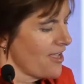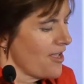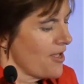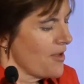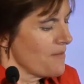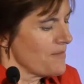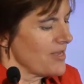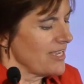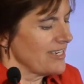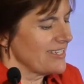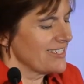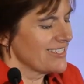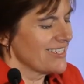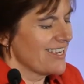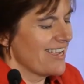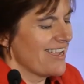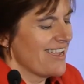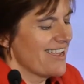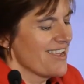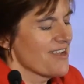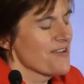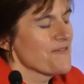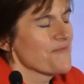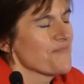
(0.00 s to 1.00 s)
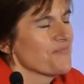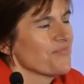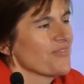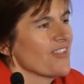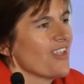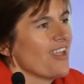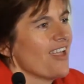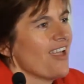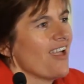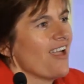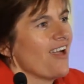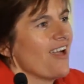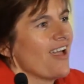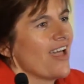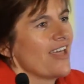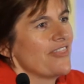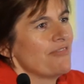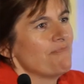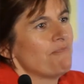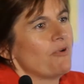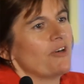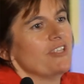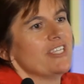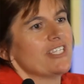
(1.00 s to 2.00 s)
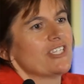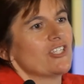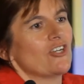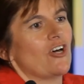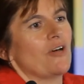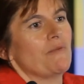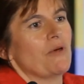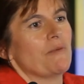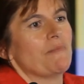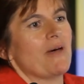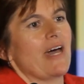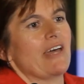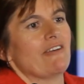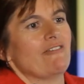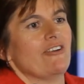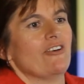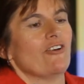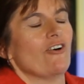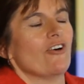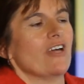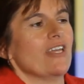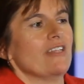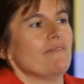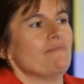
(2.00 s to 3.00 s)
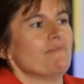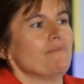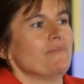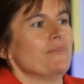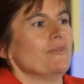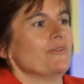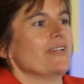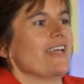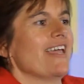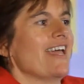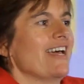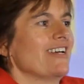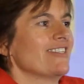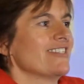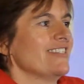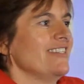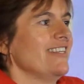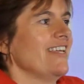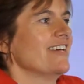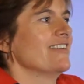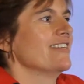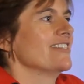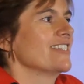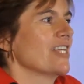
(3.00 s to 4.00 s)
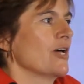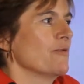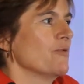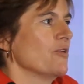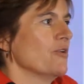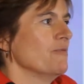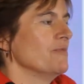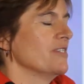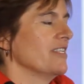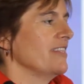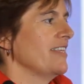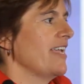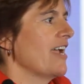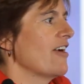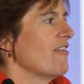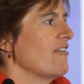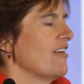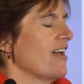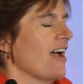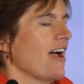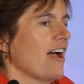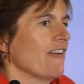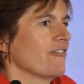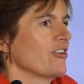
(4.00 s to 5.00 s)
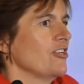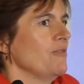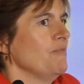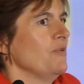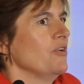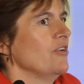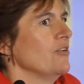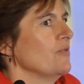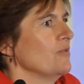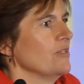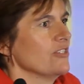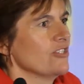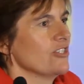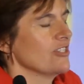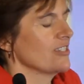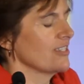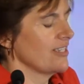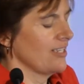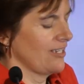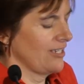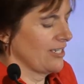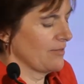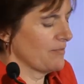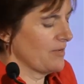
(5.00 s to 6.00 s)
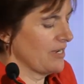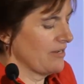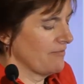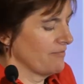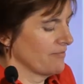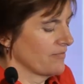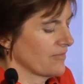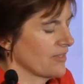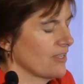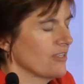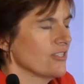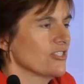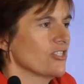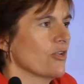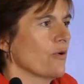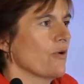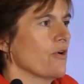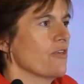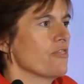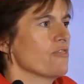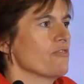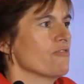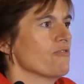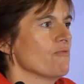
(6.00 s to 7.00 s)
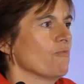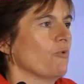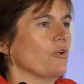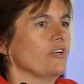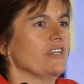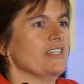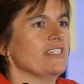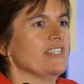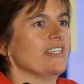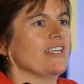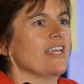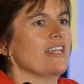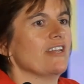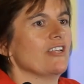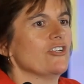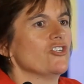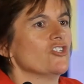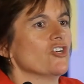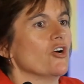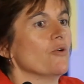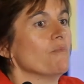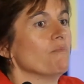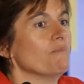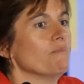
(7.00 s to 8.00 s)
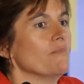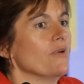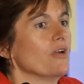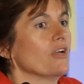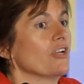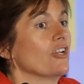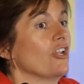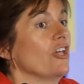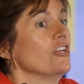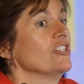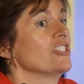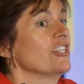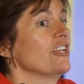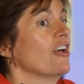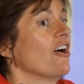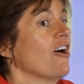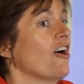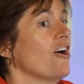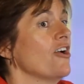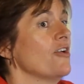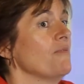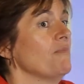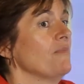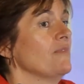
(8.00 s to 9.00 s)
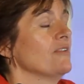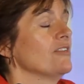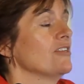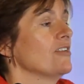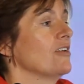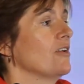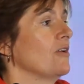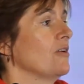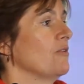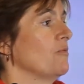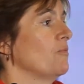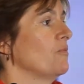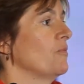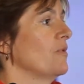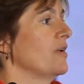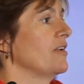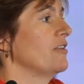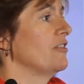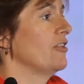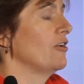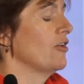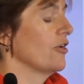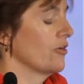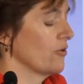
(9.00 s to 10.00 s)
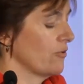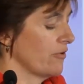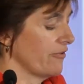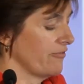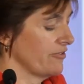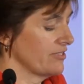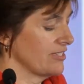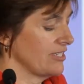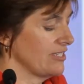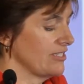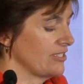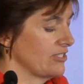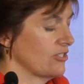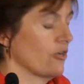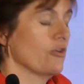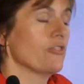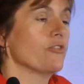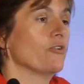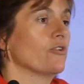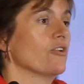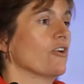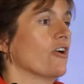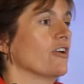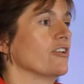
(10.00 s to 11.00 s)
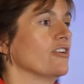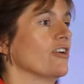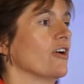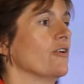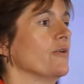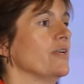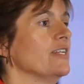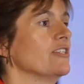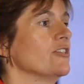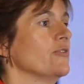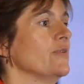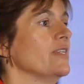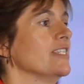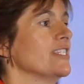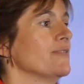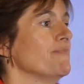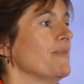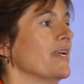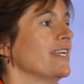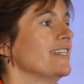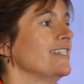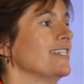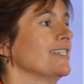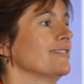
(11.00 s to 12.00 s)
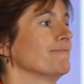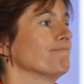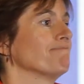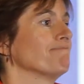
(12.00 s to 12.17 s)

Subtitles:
But by this time, our partner and I had built a house in the outer suburbs, and the hour-and-a-half commute was just killing me. So I wanted to get a job closer to home, one of the local offices, so I thought I'd go into inspecting.